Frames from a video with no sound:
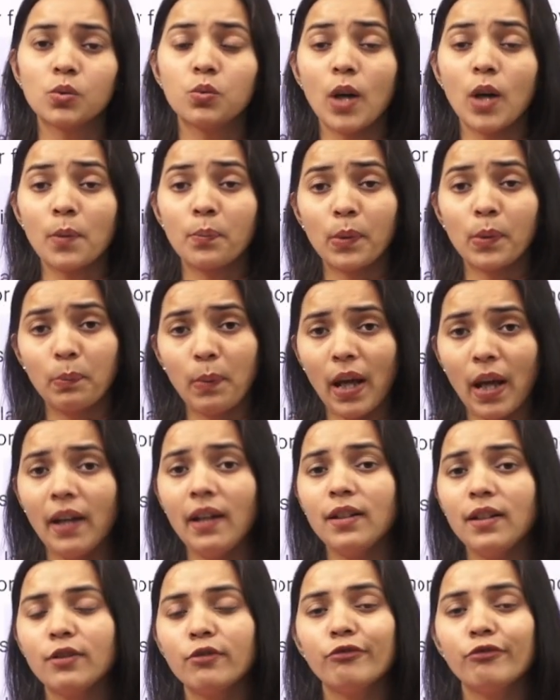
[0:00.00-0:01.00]
who are
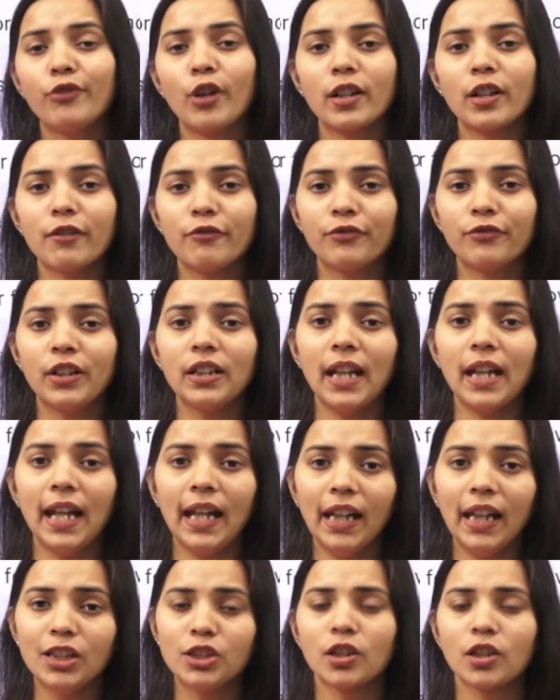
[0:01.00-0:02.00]
preparing you for different
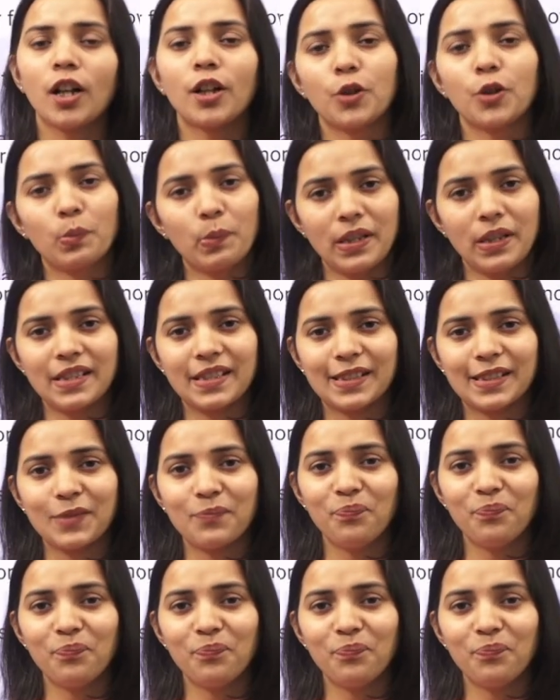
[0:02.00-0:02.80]
HR domains.